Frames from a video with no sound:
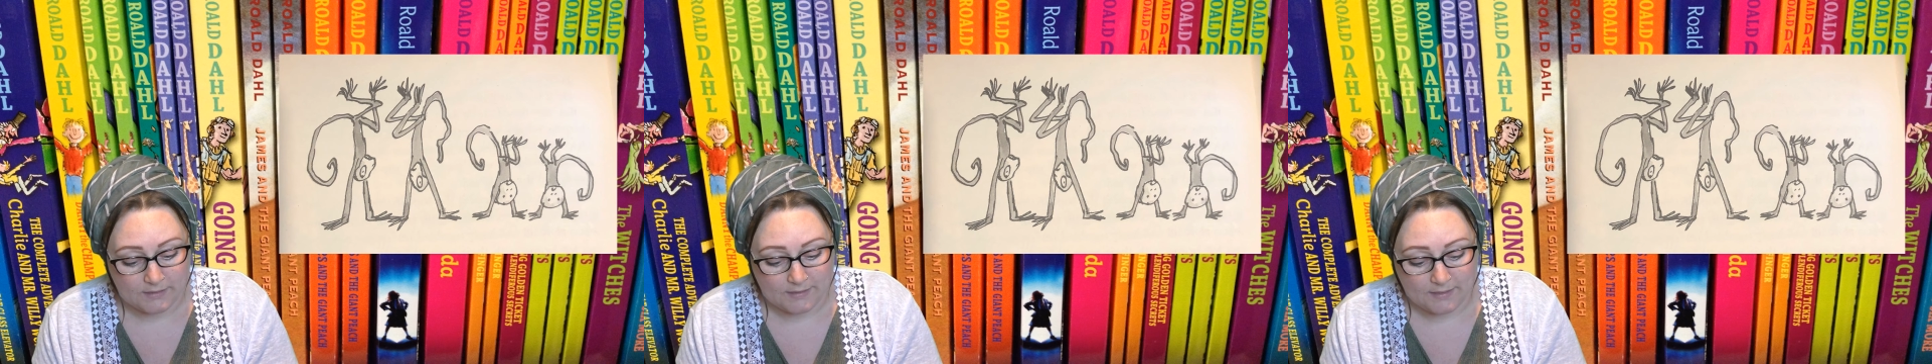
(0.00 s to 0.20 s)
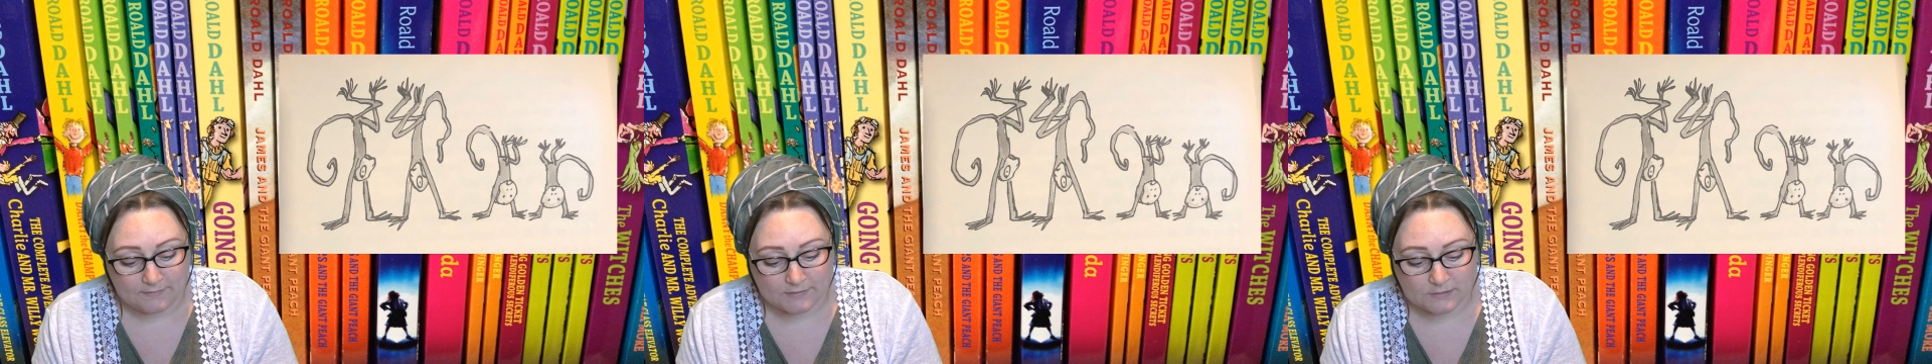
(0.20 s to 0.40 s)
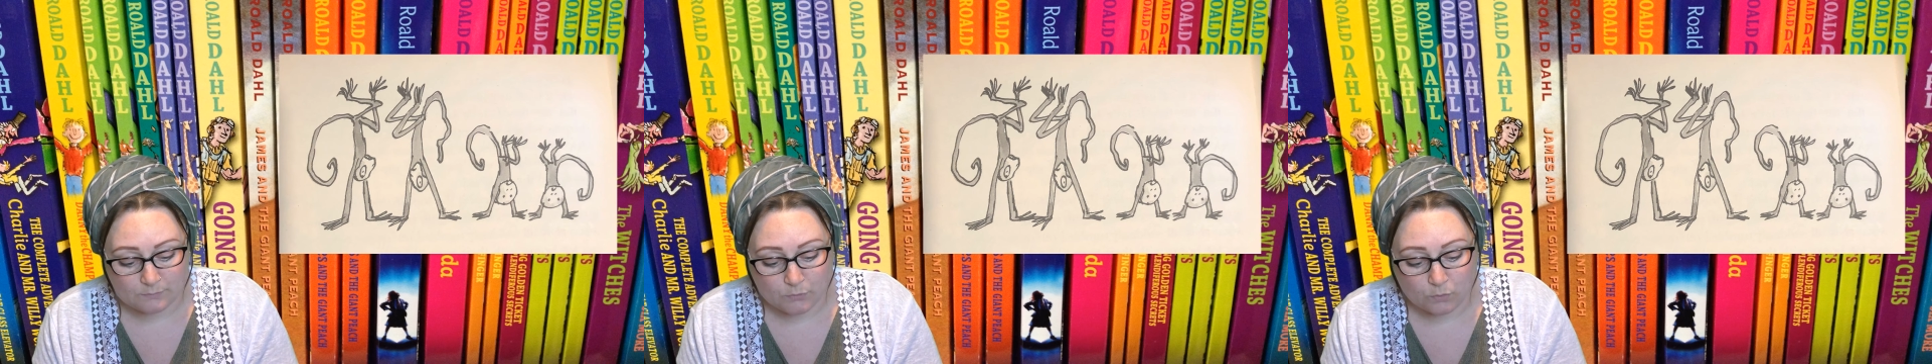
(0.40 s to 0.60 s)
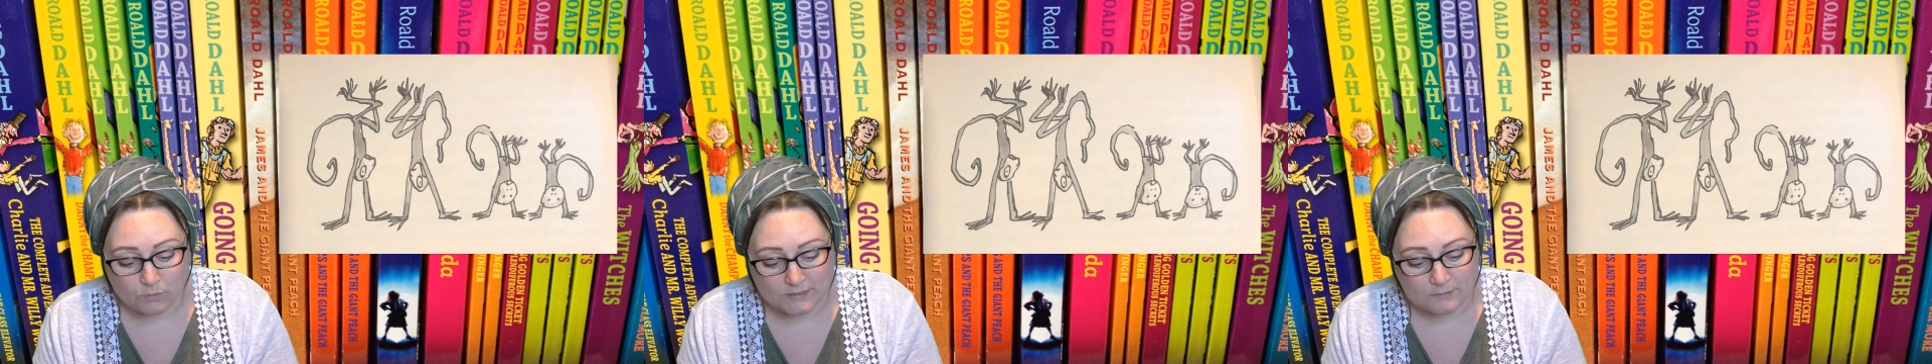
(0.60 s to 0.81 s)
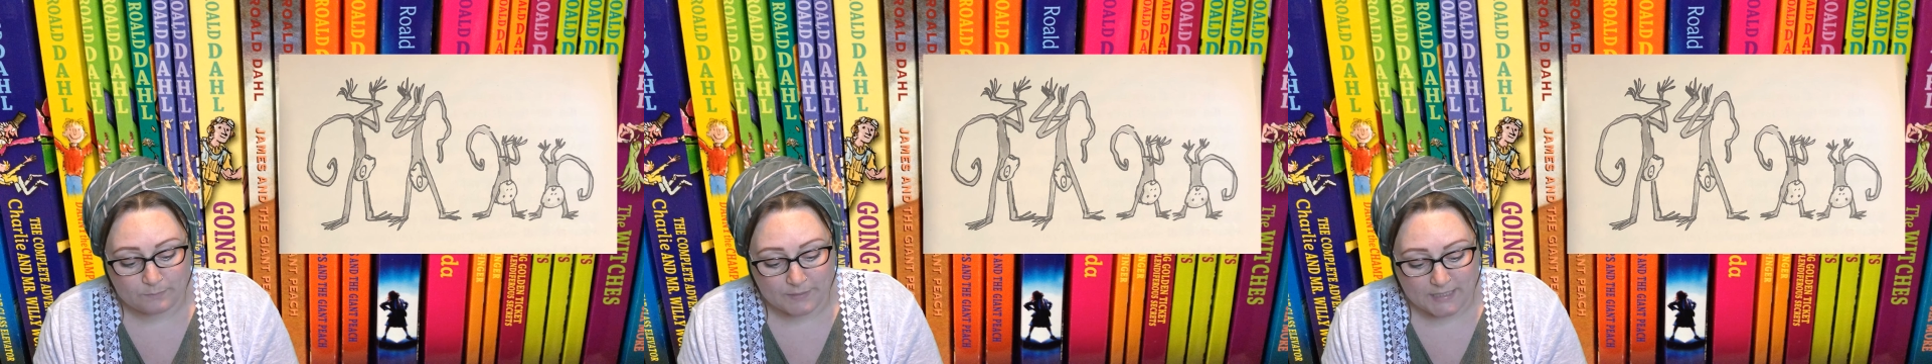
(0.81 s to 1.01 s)
and the
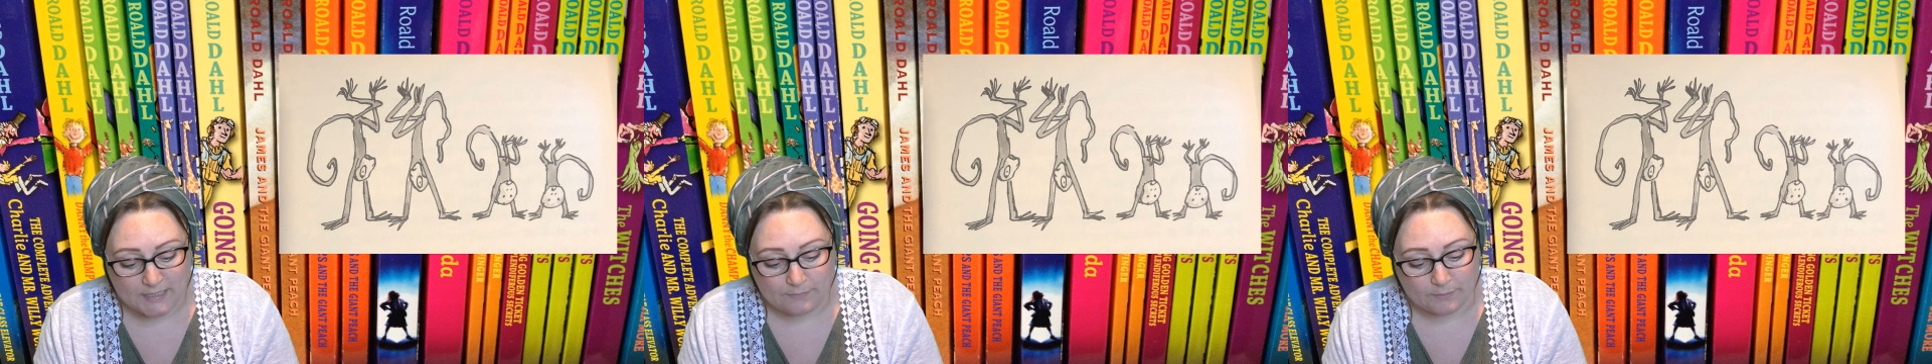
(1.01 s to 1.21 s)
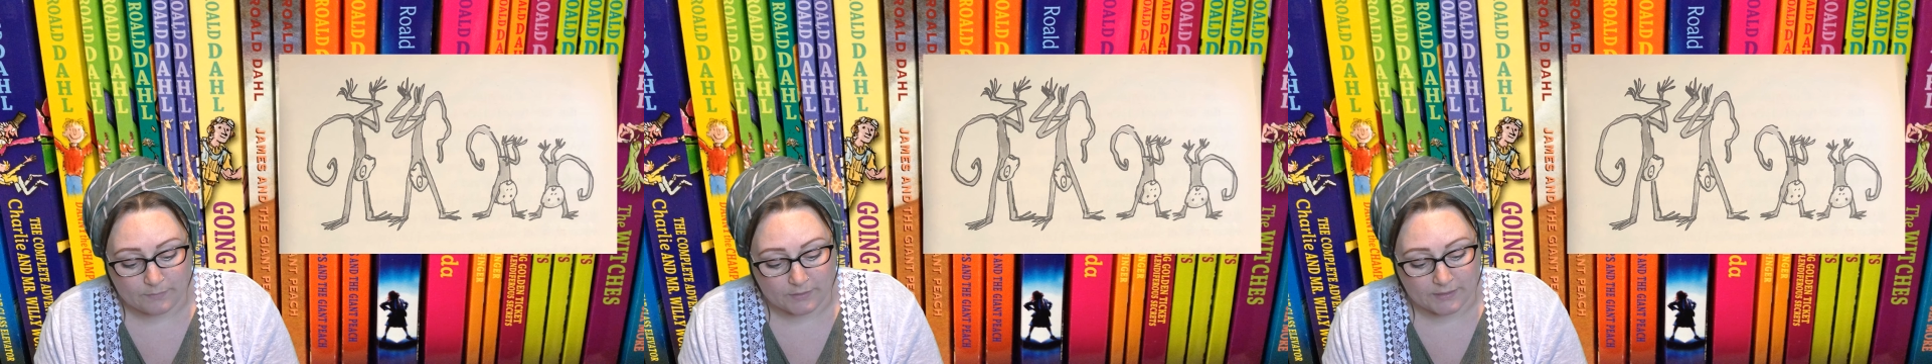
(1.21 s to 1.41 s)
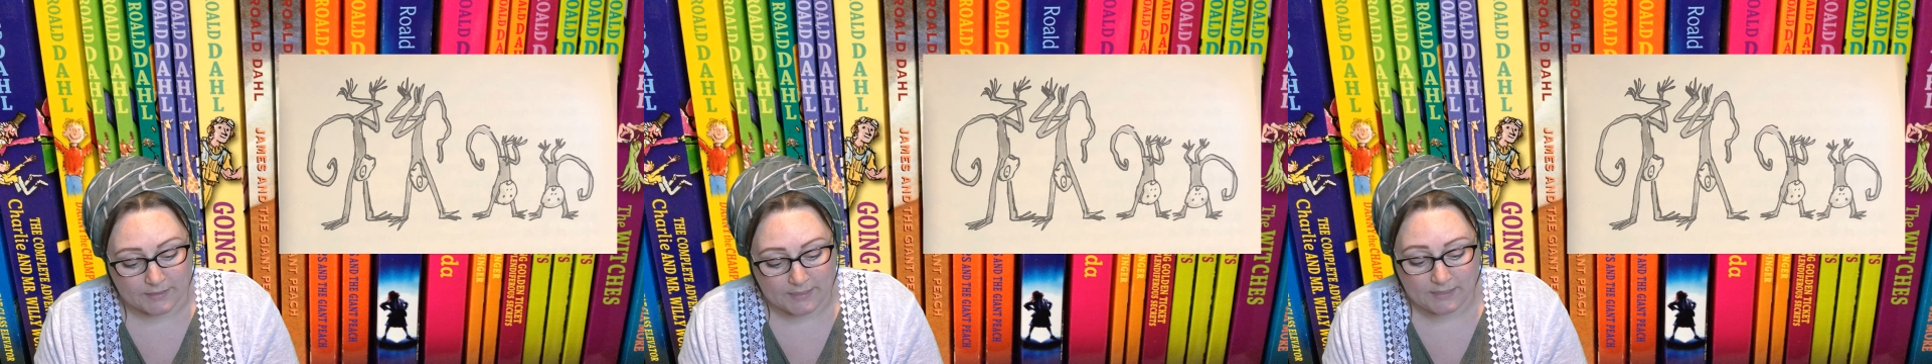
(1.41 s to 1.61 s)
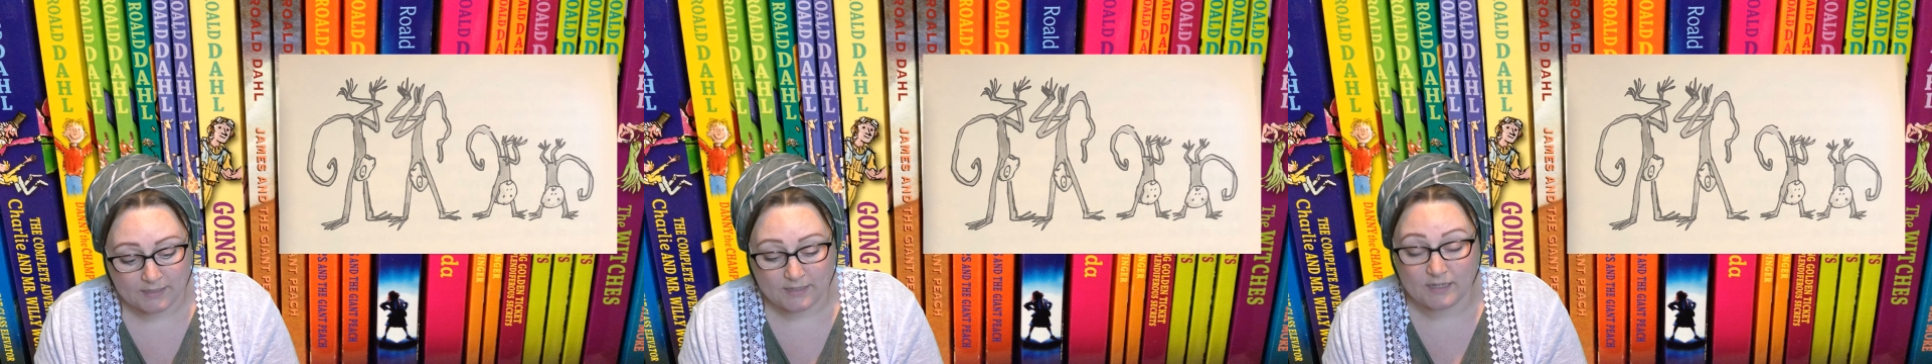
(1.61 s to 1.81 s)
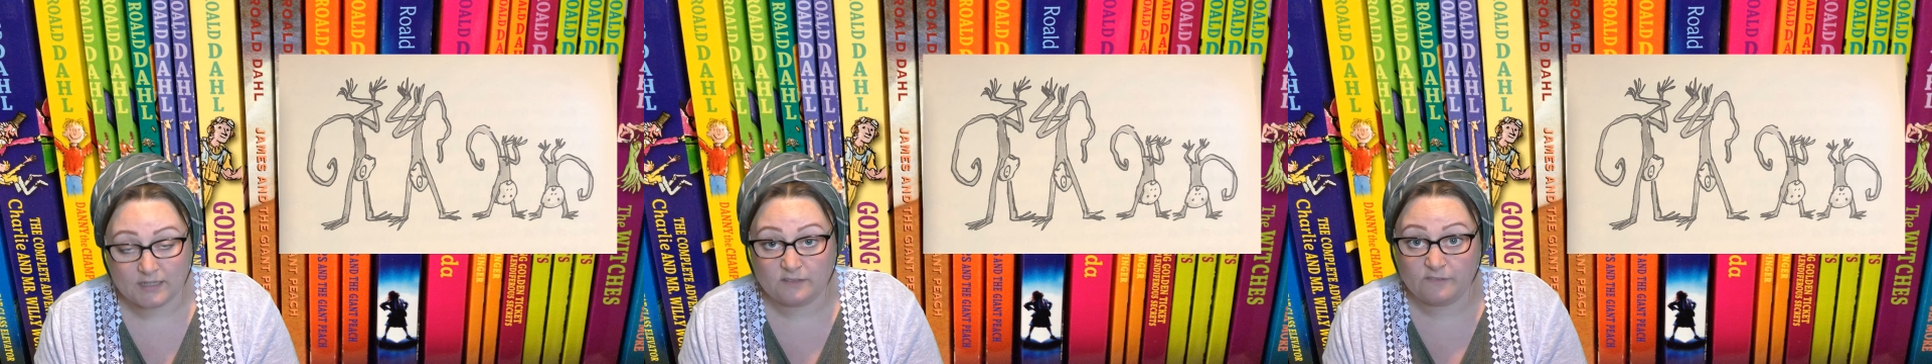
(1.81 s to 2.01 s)
smallest baby monkey
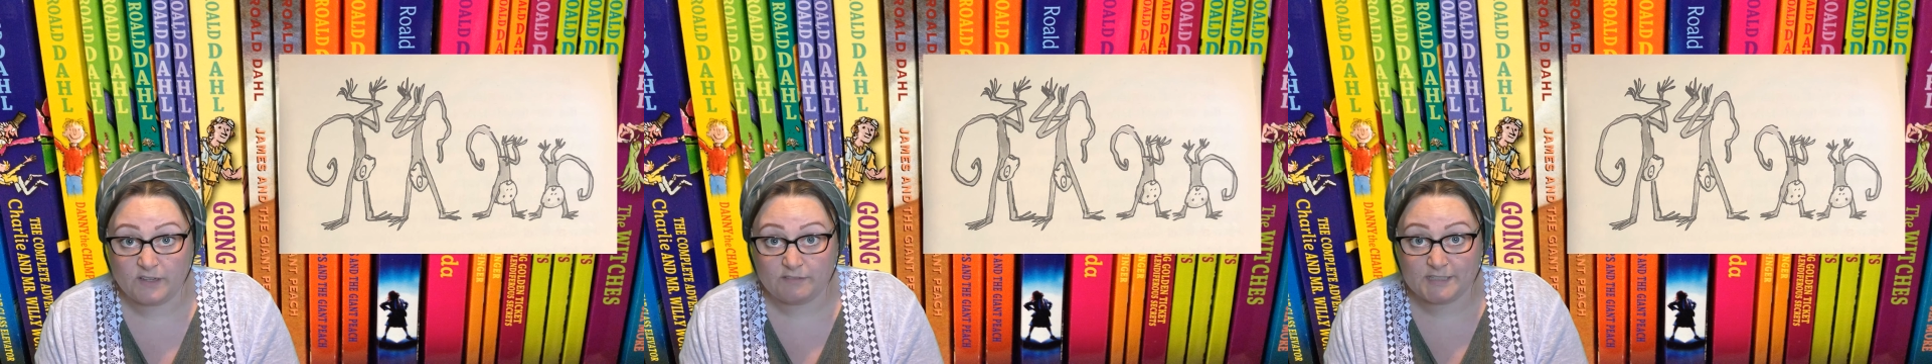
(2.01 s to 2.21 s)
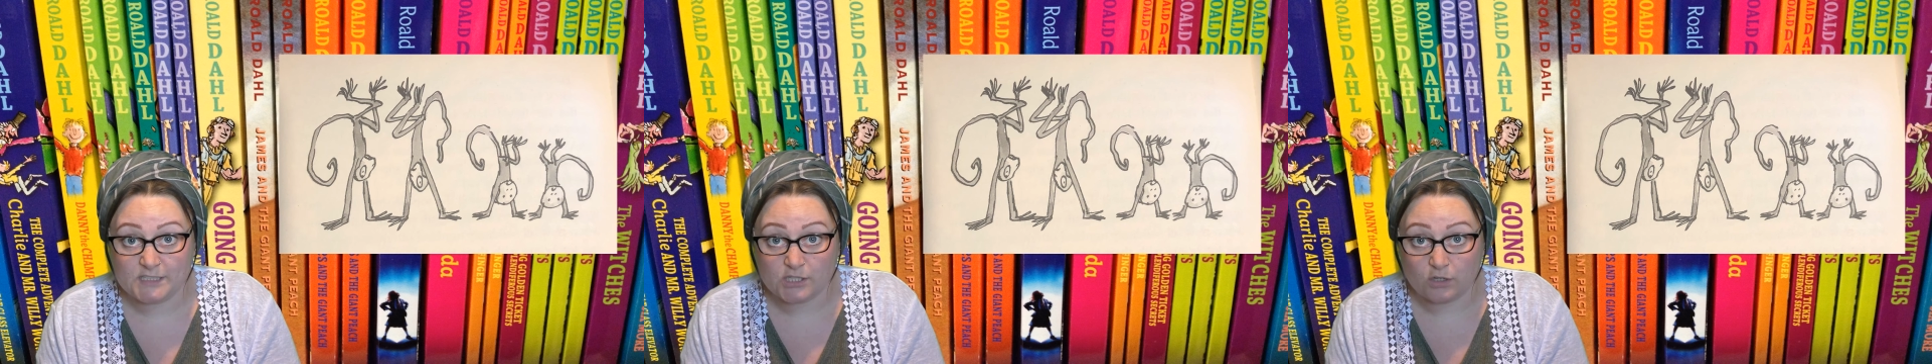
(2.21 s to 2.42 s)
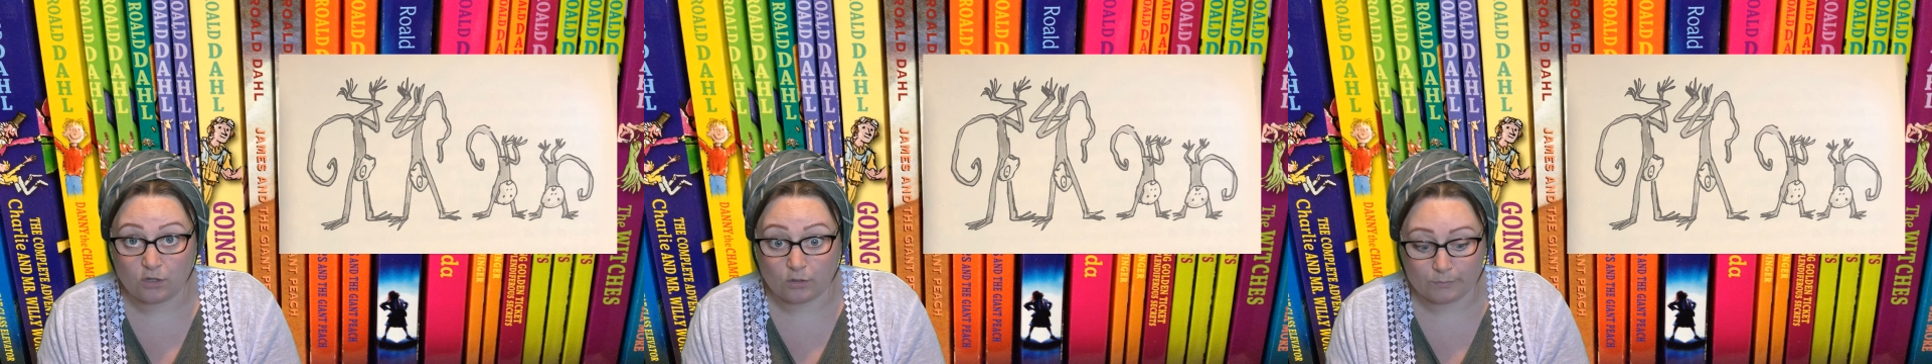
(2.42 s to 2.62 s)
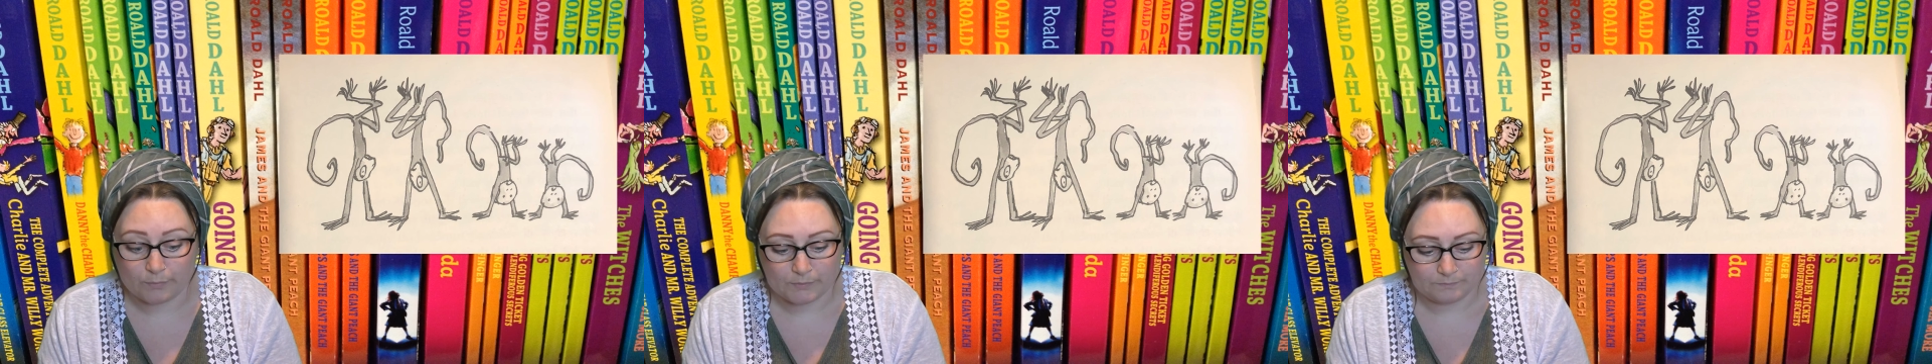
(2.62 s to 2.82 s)
at the very top.